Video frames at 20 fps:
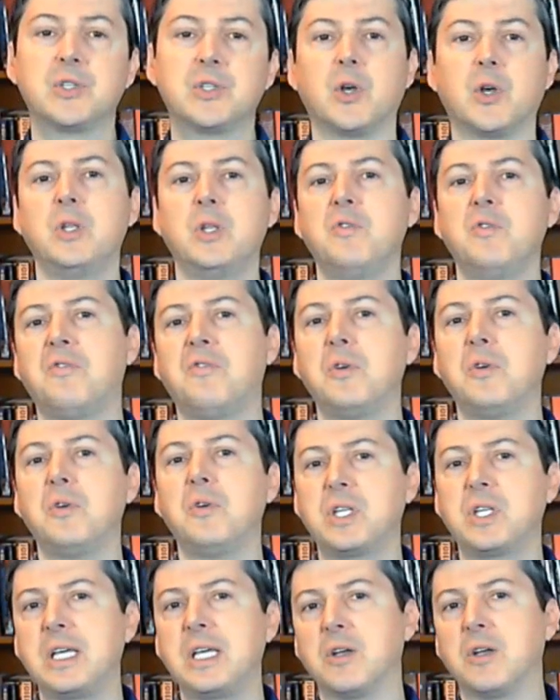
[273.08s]
So when you
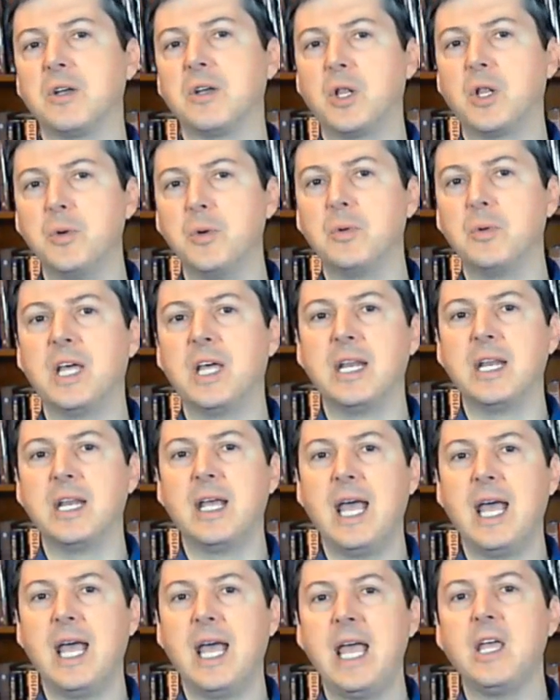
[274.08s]
falsely conclude
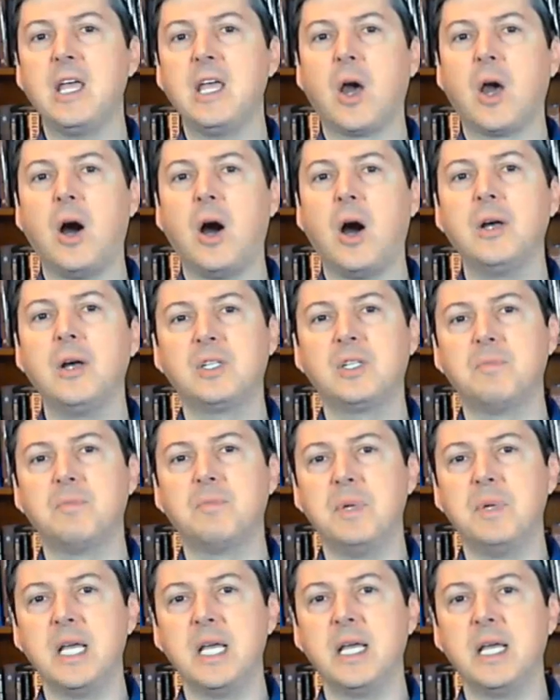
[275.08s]
that A
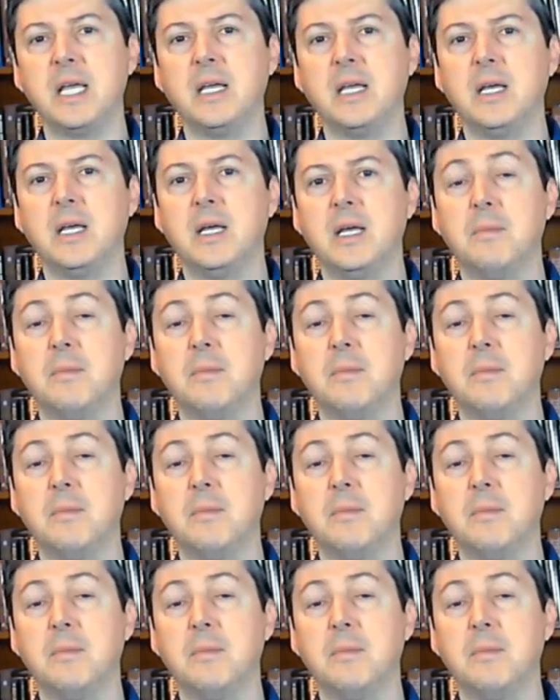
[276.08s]
caused B